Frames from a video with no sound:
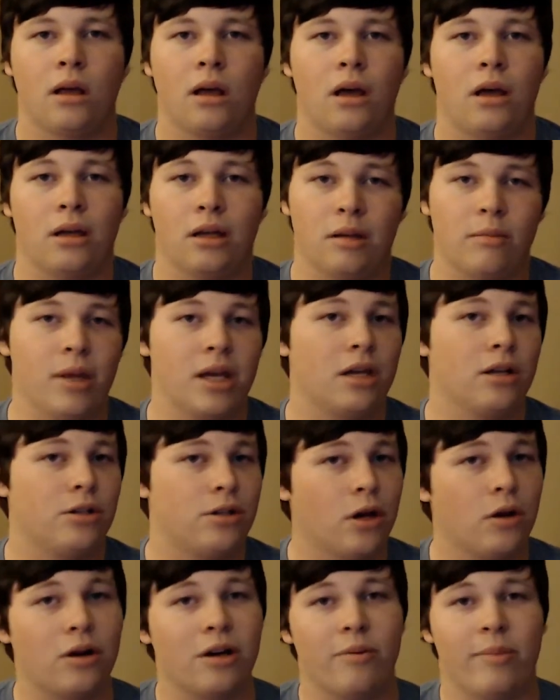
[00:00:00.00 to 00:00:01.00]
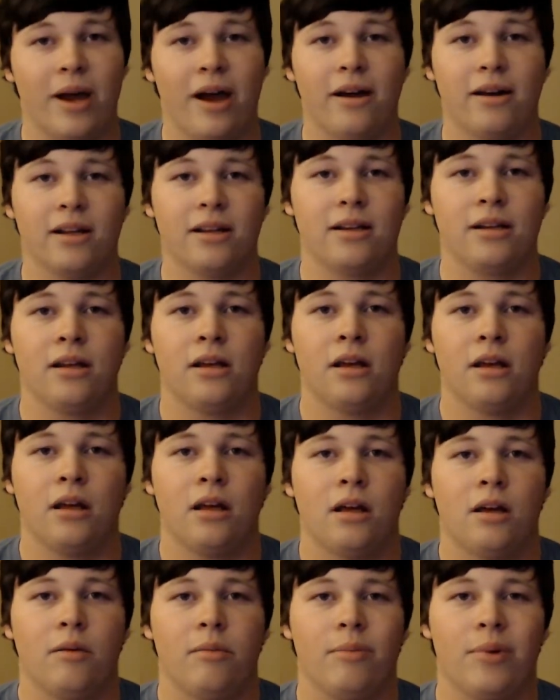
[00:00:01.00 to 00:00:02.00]
I could make a joke about it,
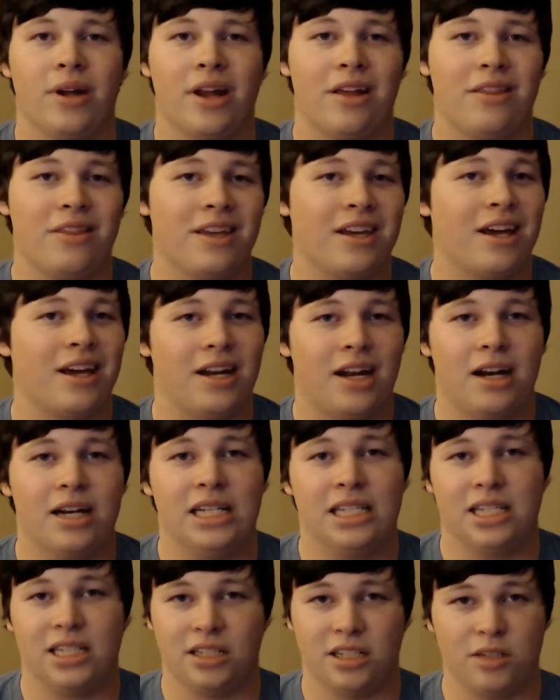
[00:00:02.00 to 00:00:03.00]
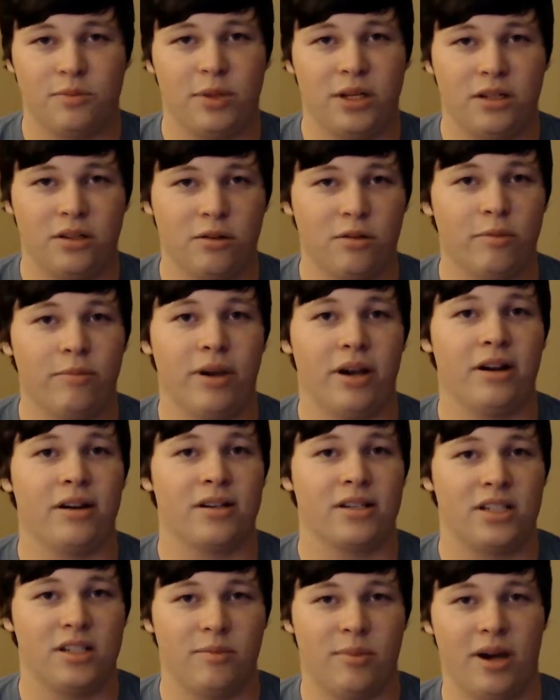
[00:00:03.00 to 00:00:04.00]
but I think I'd honestly just be too
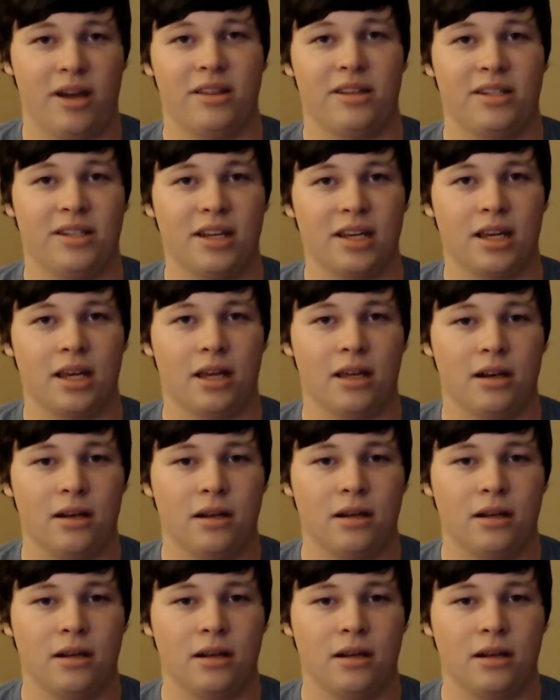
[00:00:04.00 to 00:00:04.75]
embarrassed to buy the ticket.